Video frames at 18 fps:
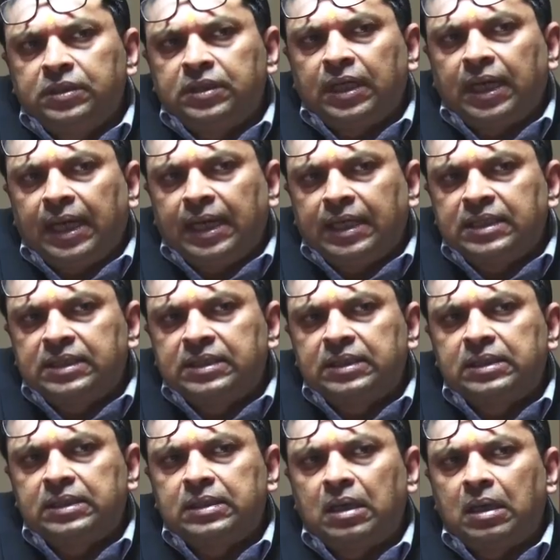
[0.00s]

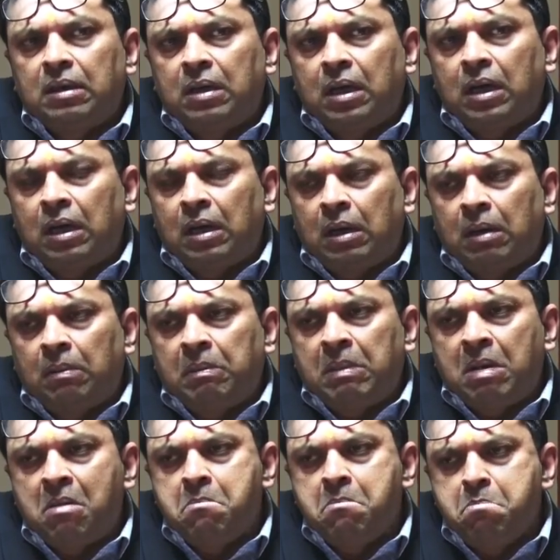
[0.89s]
is
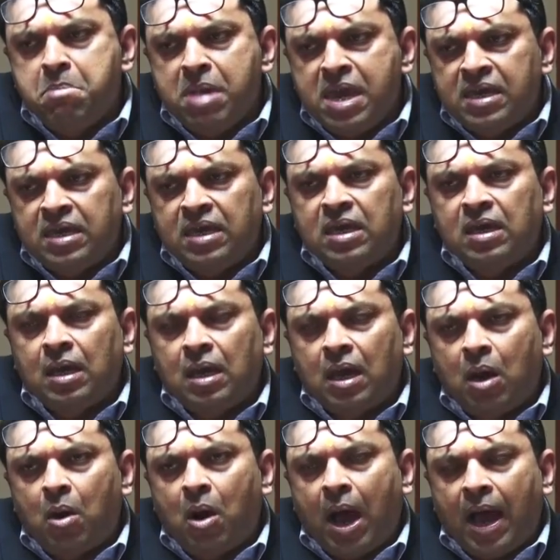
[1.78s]
making,
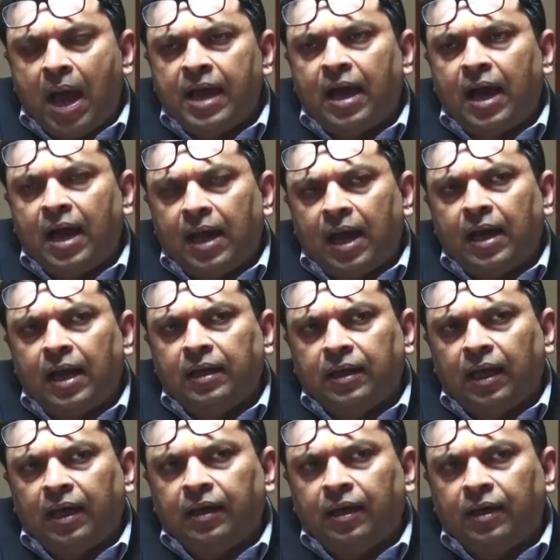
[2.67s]

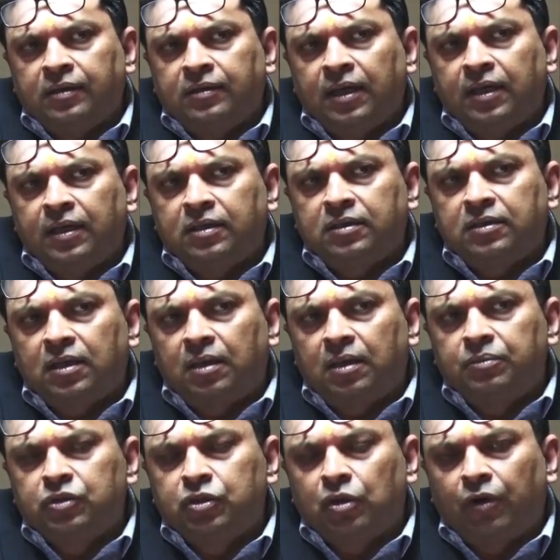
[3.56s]
I think in
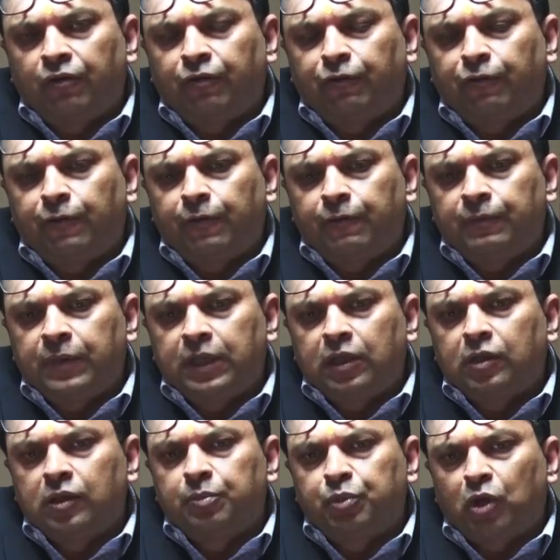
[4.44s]
terms of
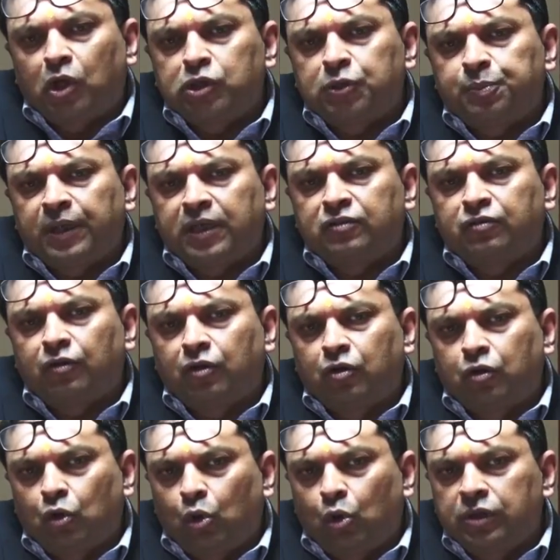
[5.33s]
the prospects for
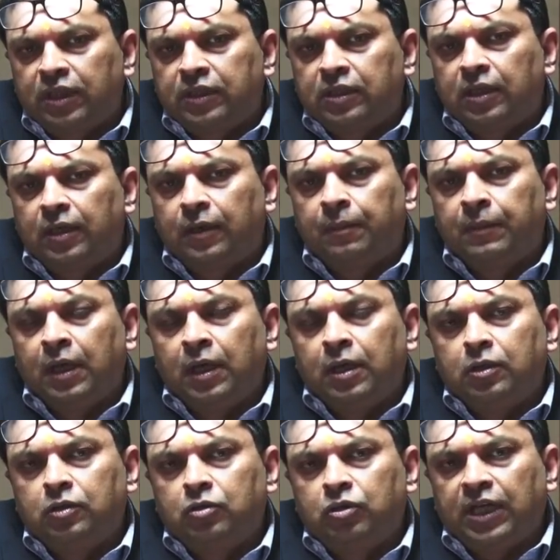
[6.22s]
growth, and to
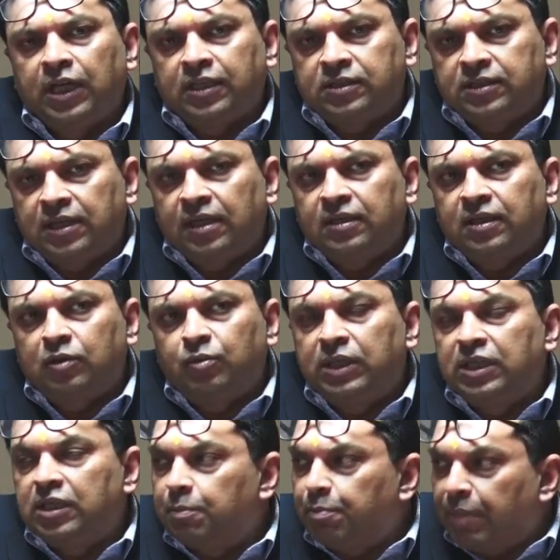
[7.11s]
the extent that we
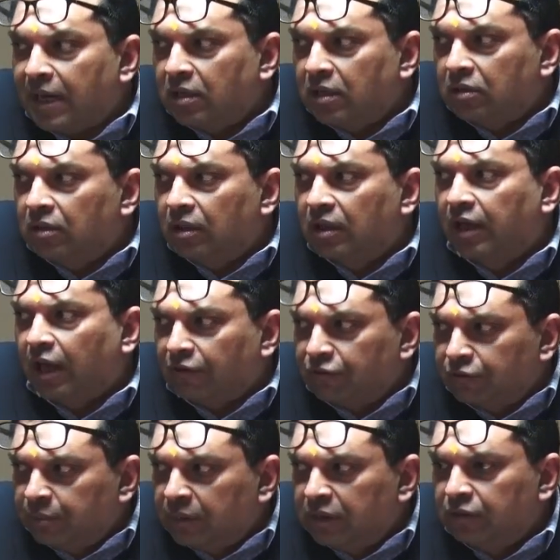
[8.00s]
depend on the
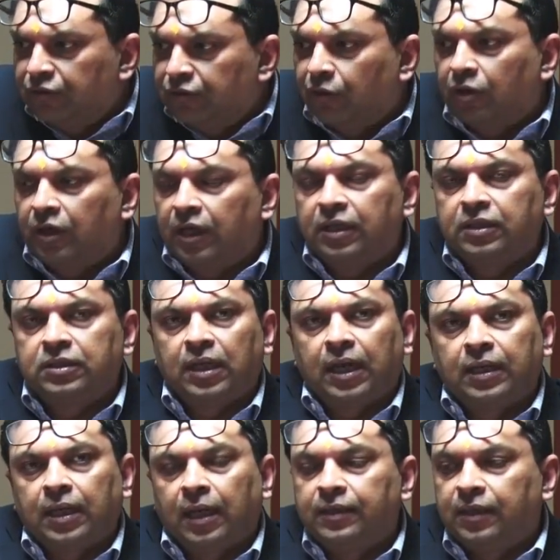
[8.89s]
government for it,
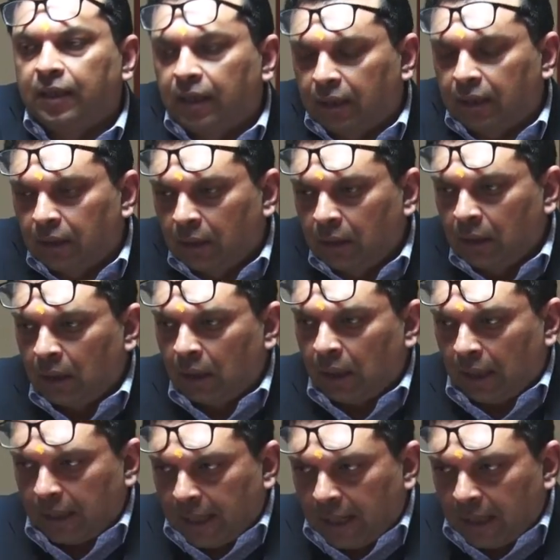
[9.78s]
and I think,
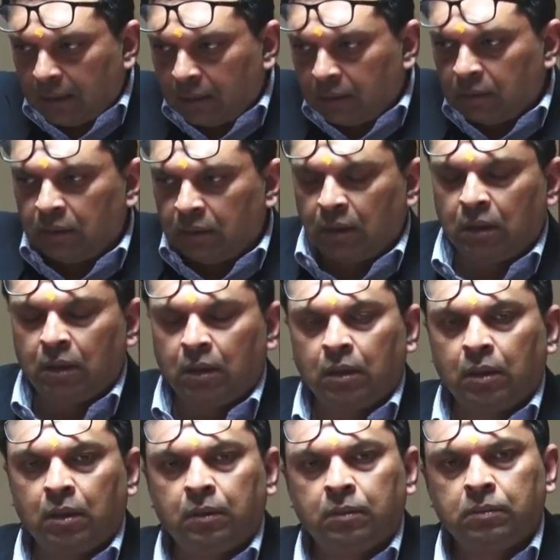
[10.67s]
again,
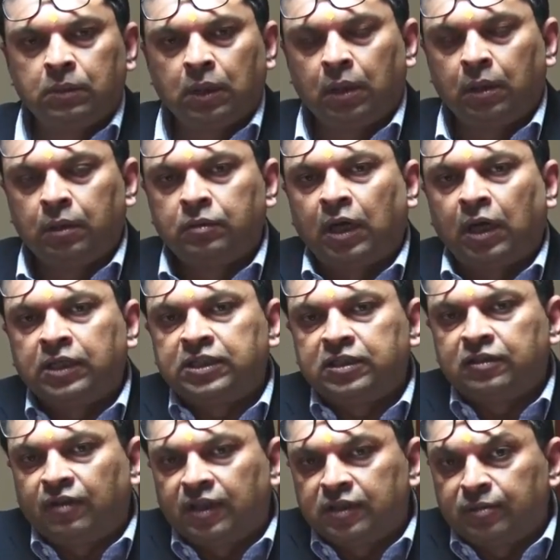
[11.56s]

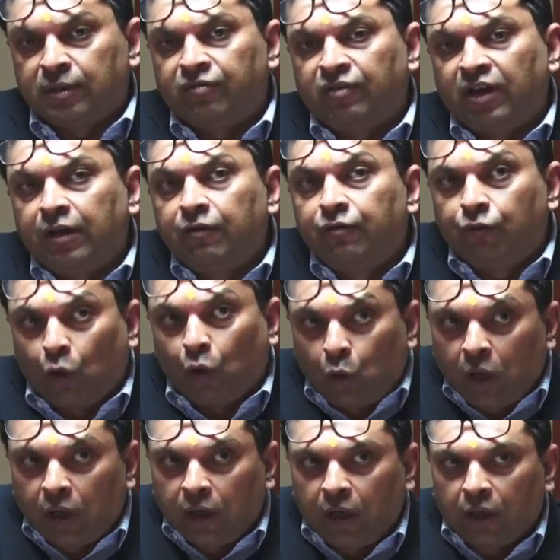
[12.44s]
Rajiv has been very
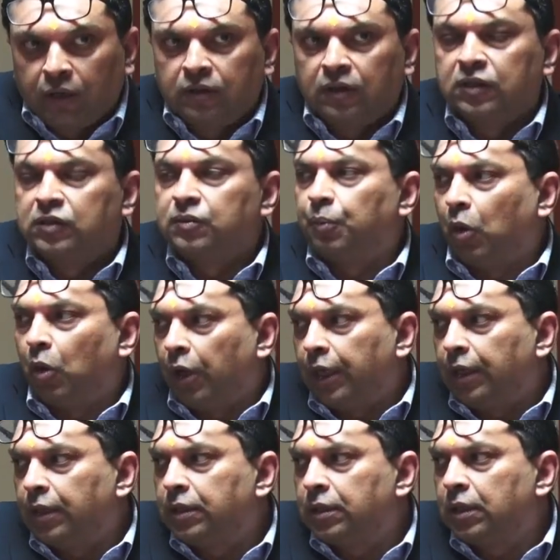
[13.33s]
vocal on this
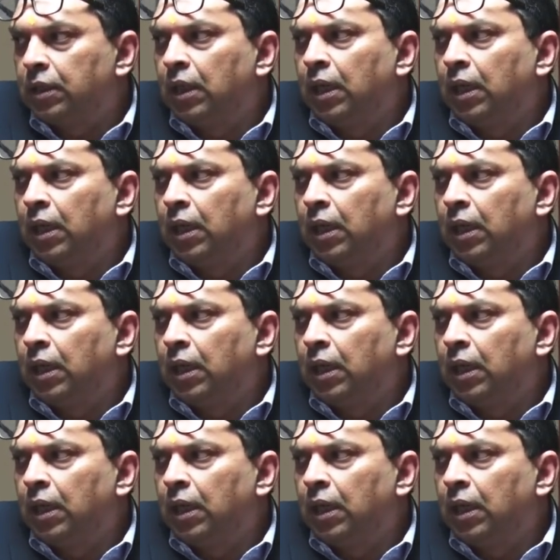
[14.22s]
point,